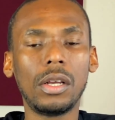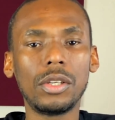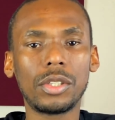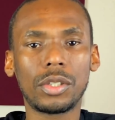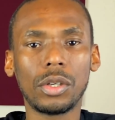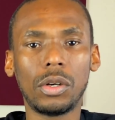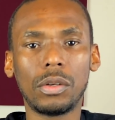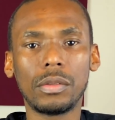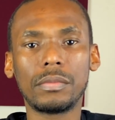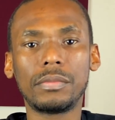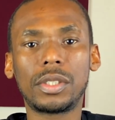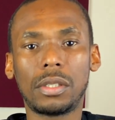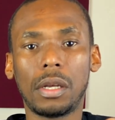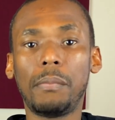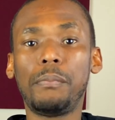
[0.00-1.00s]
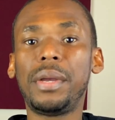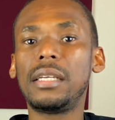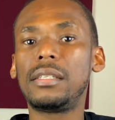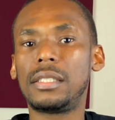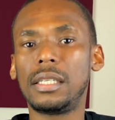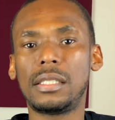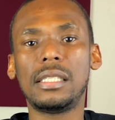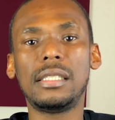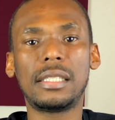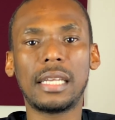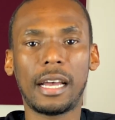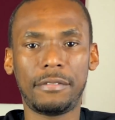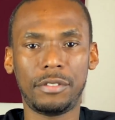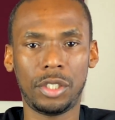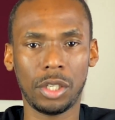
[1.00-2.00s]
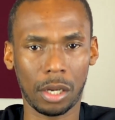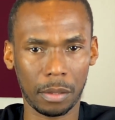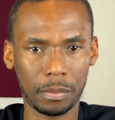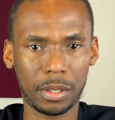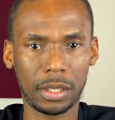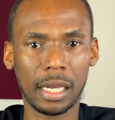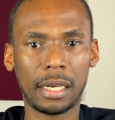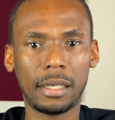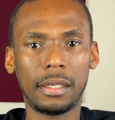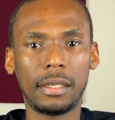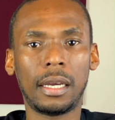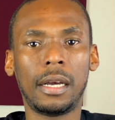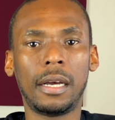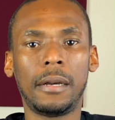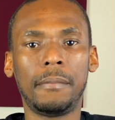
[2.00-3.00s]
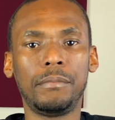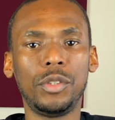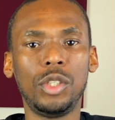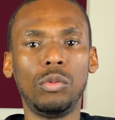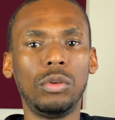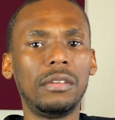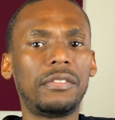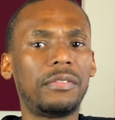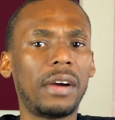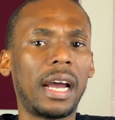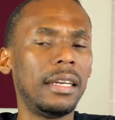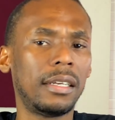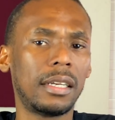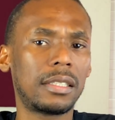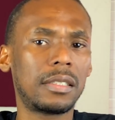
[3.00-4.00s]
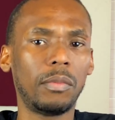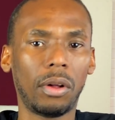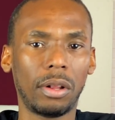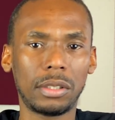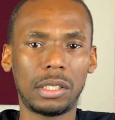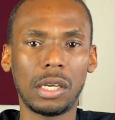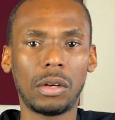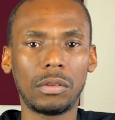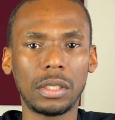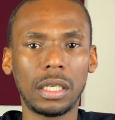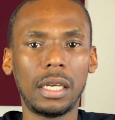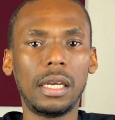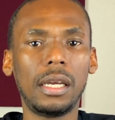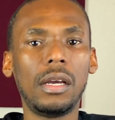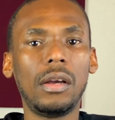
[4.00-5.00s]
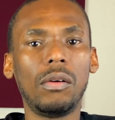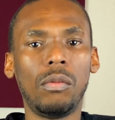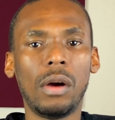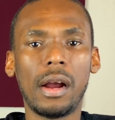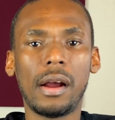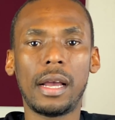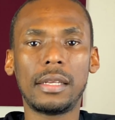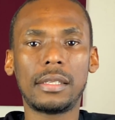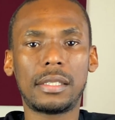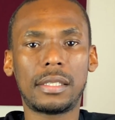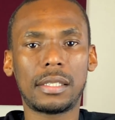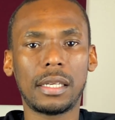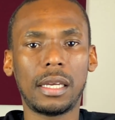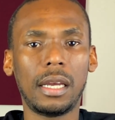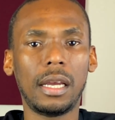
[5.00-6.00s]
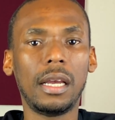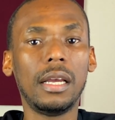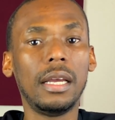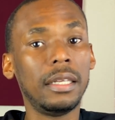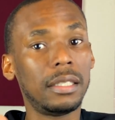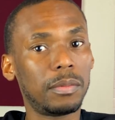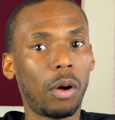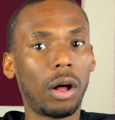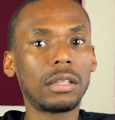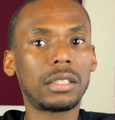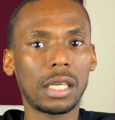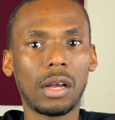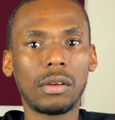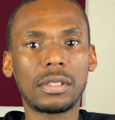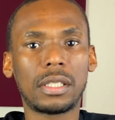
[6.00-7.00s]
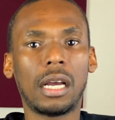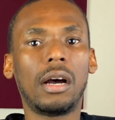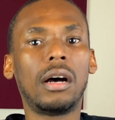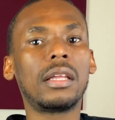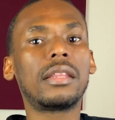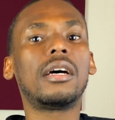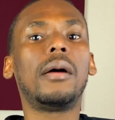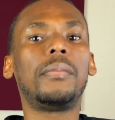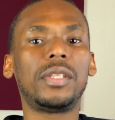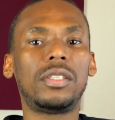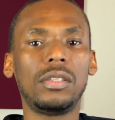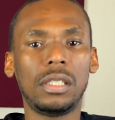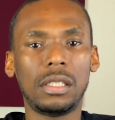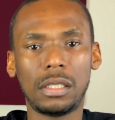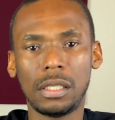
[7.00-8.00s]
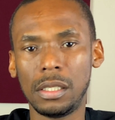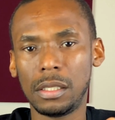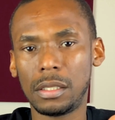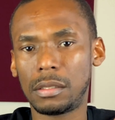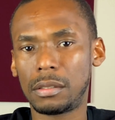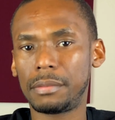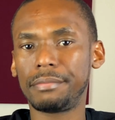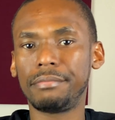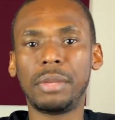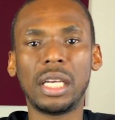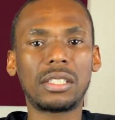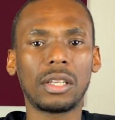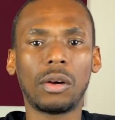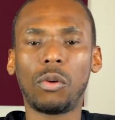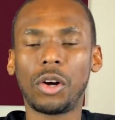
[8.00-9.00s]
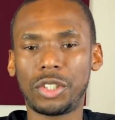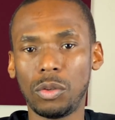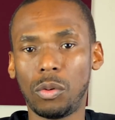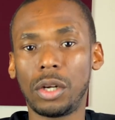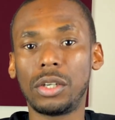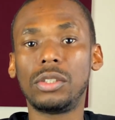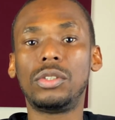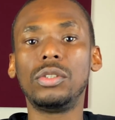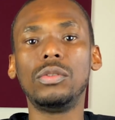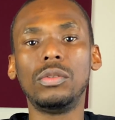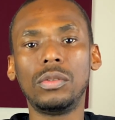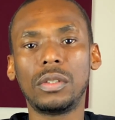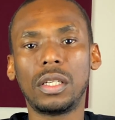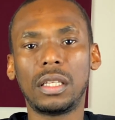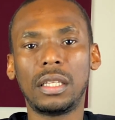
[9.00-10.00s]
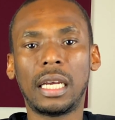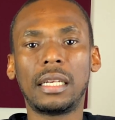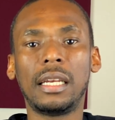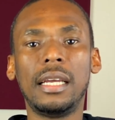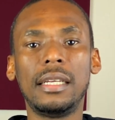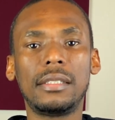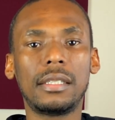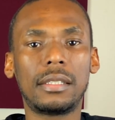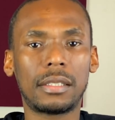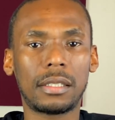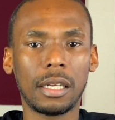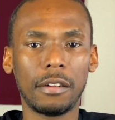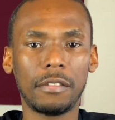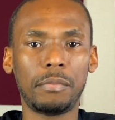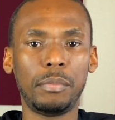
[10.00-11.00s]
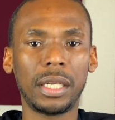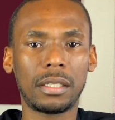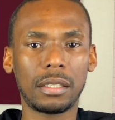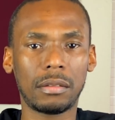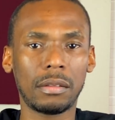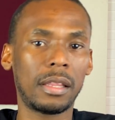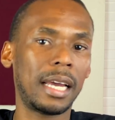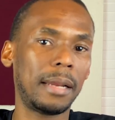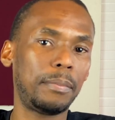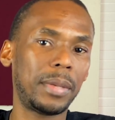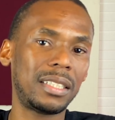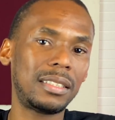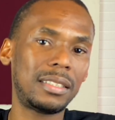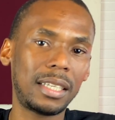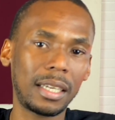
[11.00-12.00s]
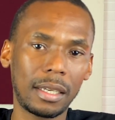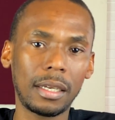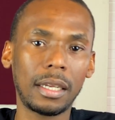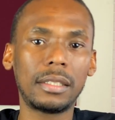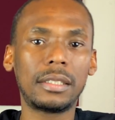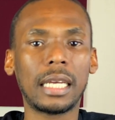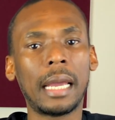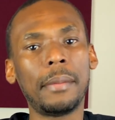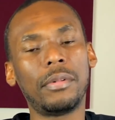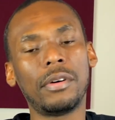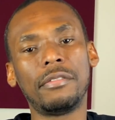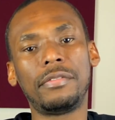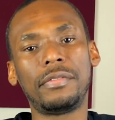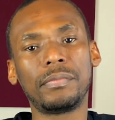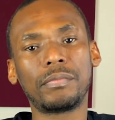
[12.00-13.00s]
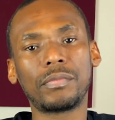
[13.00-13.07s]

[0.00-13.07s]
So some big cities have jobs that you wouldn't find in a small town, whereas in small towns, there are other opportunities based on what you want to do that lends itself better to that particular type of